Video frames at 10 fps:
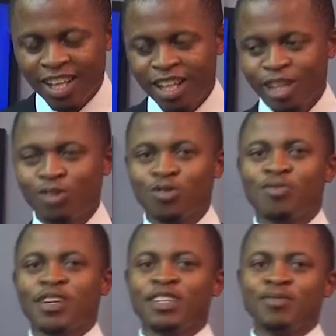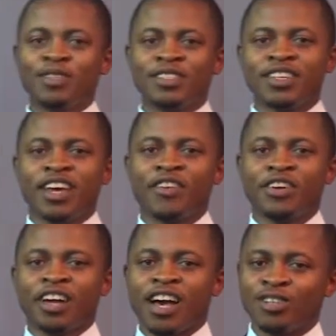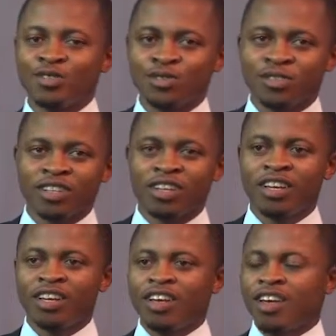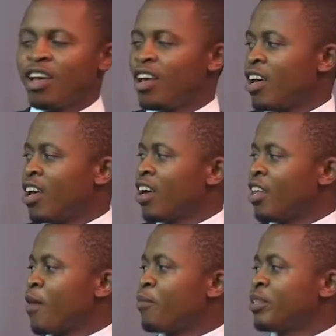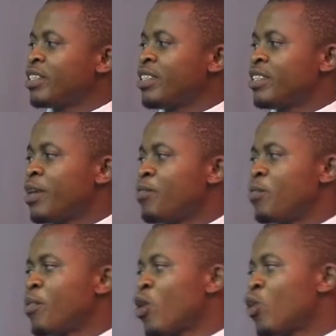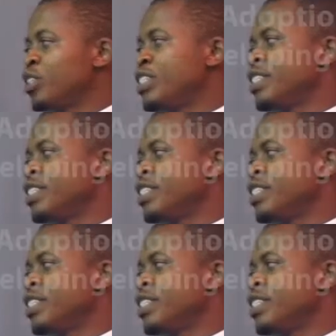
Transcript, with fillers: Hello, my name is Eric Ansong, and I'm presenting a paper on